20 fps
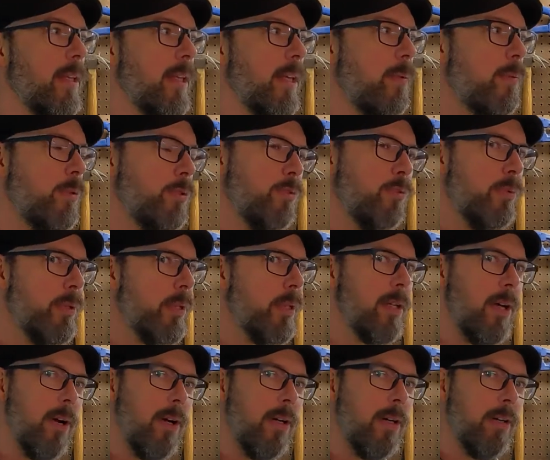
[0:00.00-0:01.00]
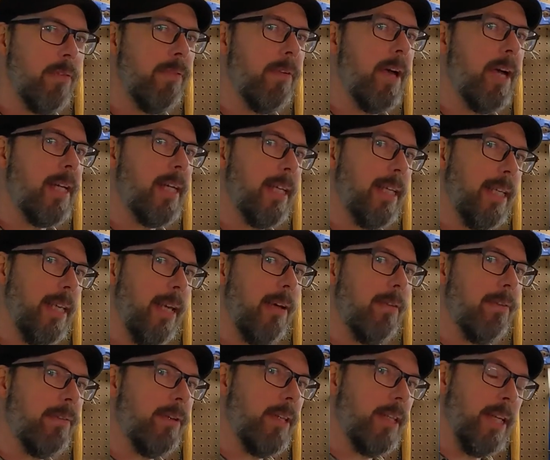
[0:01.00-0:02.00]
It was really hard to find a
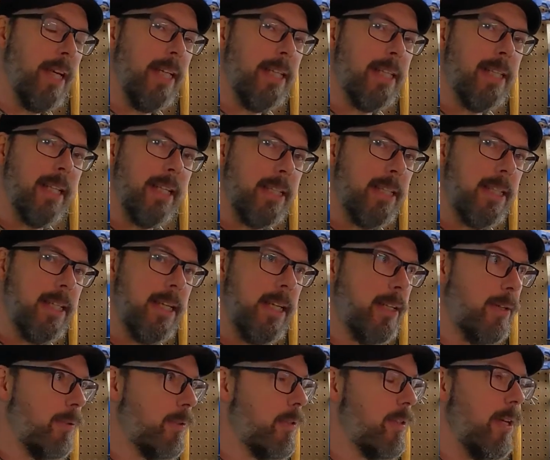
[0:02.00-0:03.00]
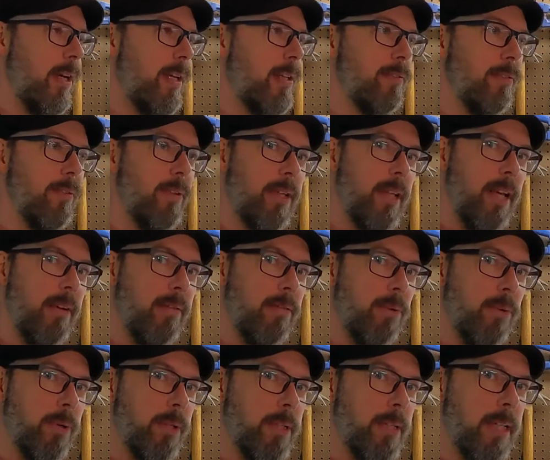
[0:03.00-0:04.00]
kit for the N16. There's tons for the
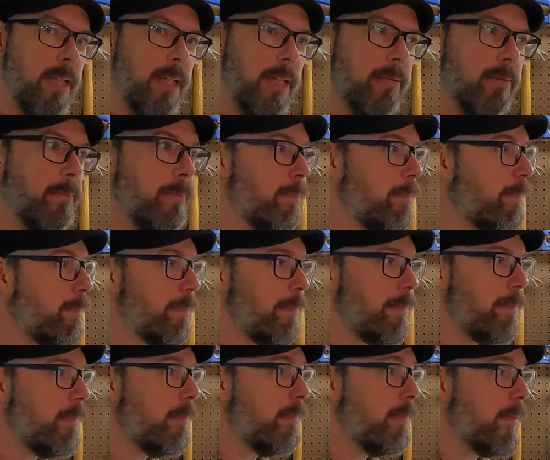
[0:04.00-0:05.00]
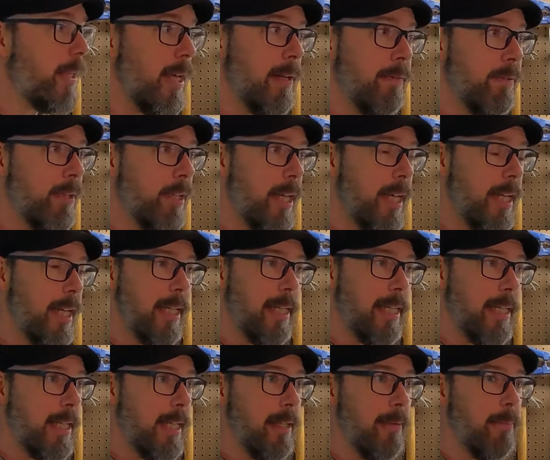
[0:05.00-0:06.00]
N14 and for the
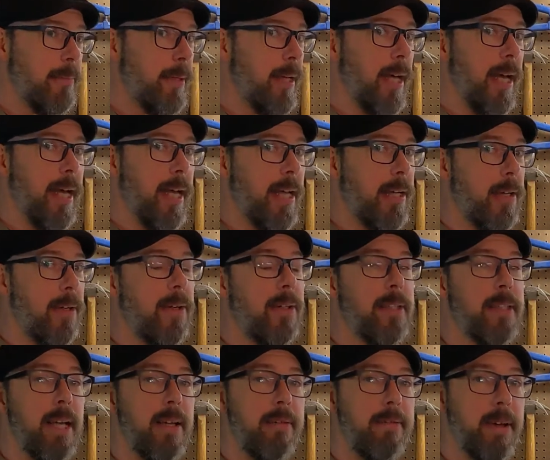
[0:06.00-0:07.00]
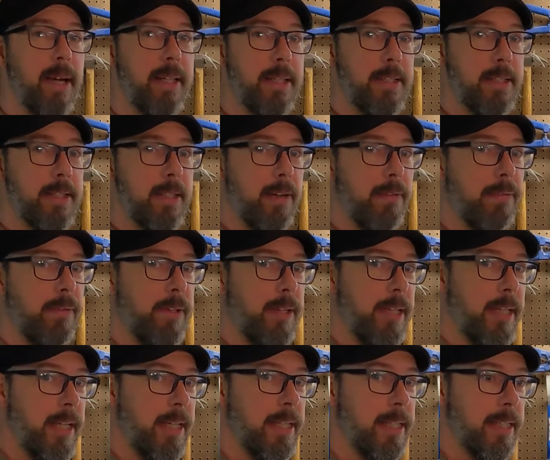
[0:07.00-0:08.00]
N18, but I had a hard time finding stuff for the
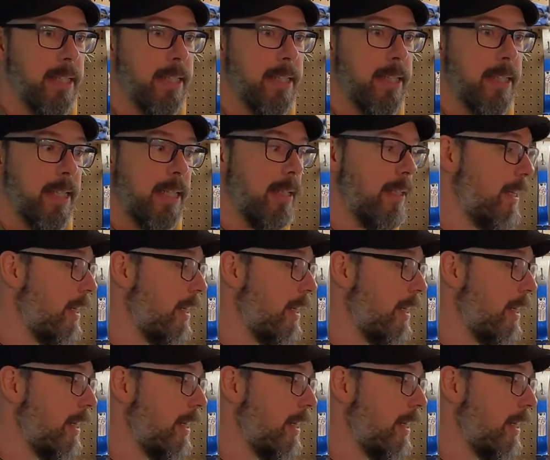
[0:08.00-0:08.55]
N16.